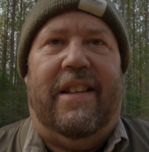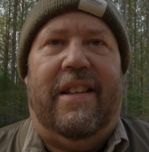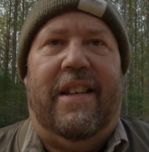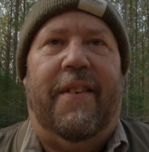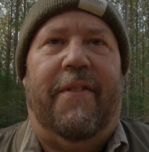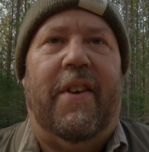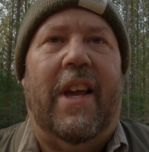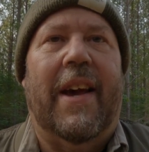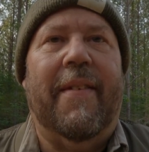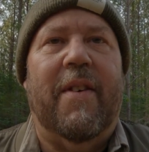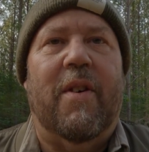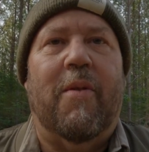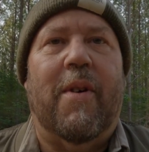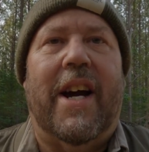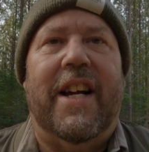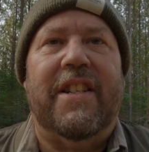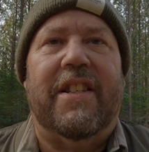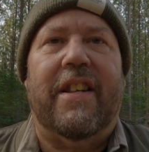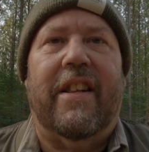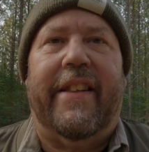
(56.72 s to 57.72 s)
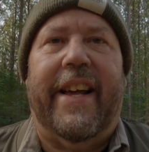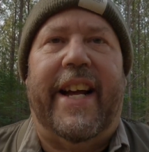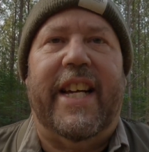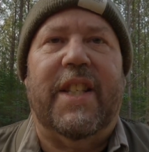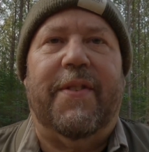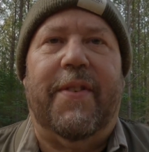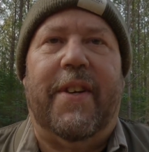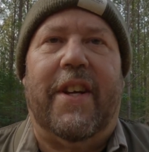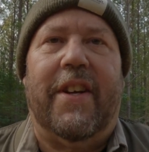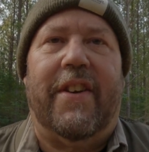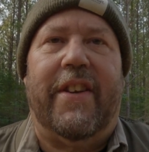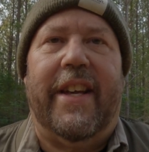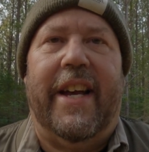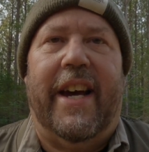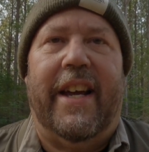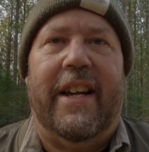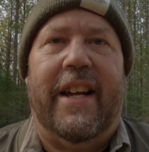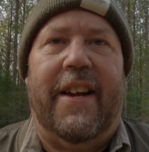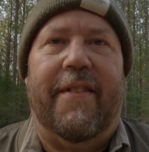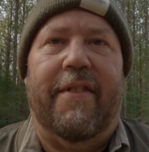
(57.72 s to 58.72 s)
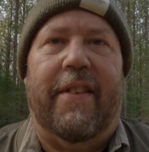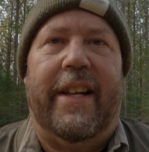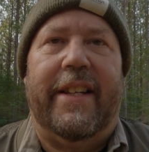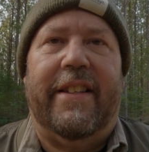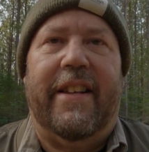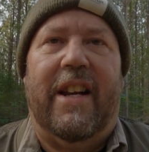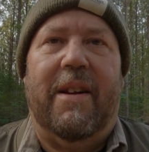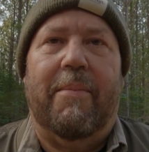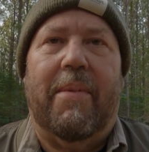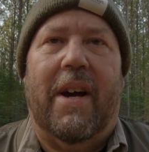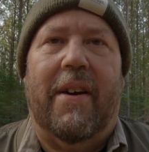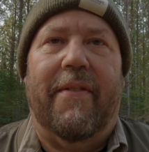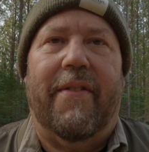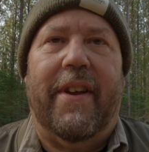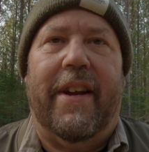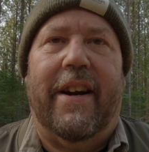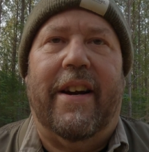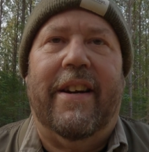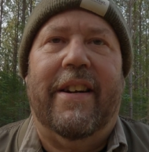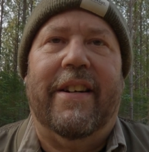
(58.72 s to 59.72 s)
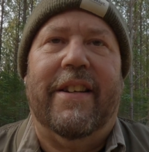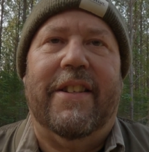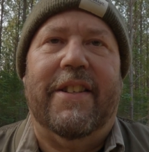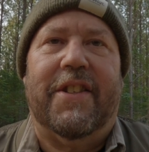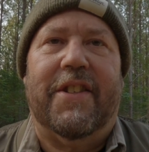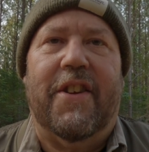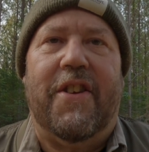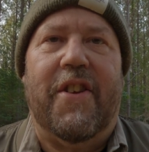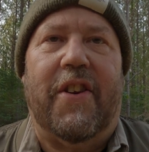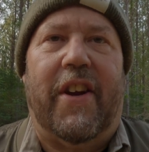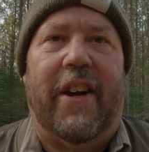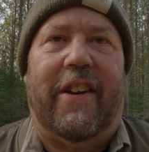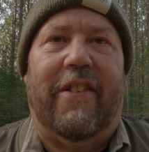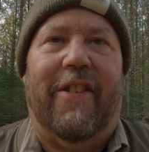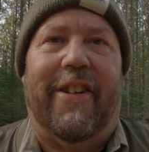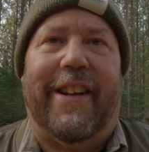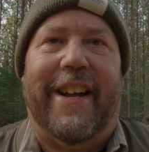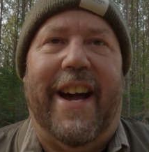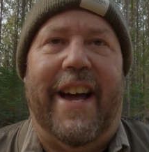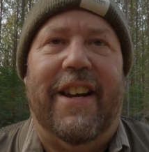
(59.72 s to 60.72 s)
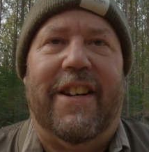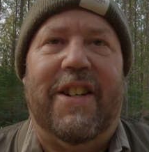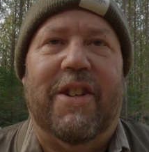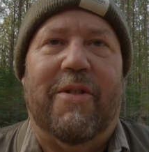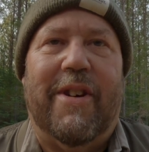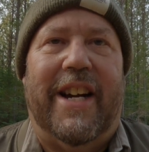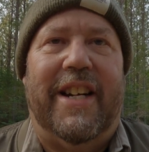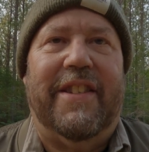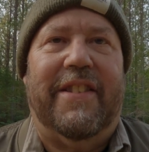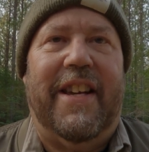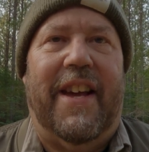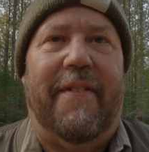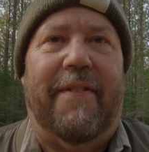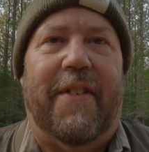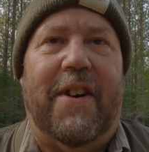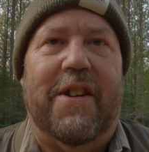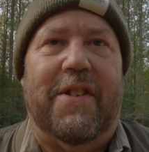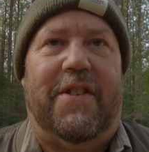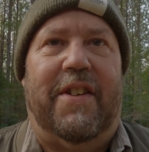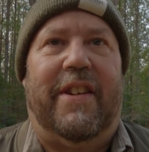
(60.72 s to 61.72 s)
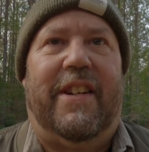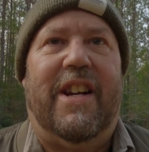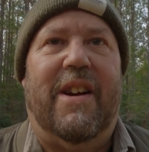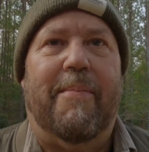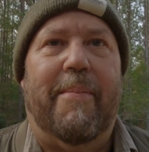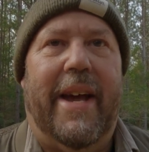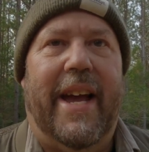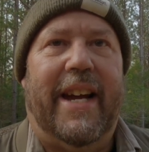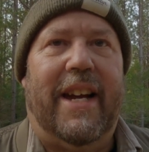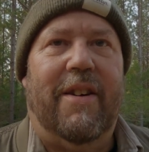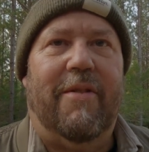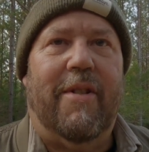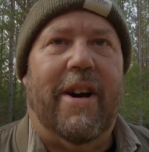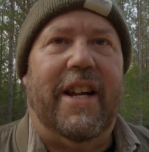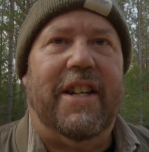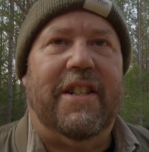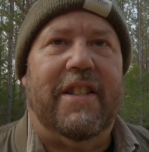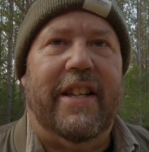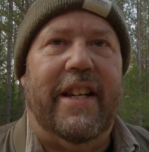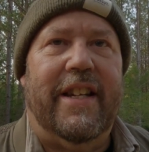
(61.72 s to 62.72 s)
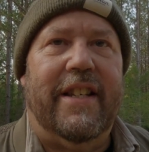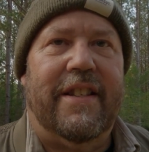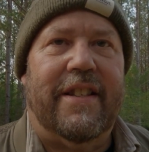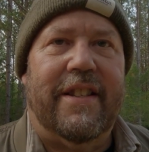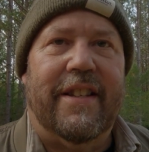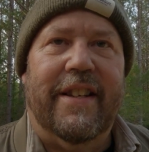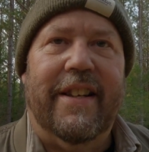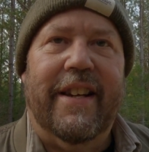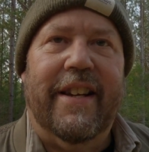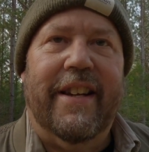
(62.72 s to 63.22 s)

If you haven't watched the last video yet, I've linked it above here, so you can click on it to watch that first and come back and watch this.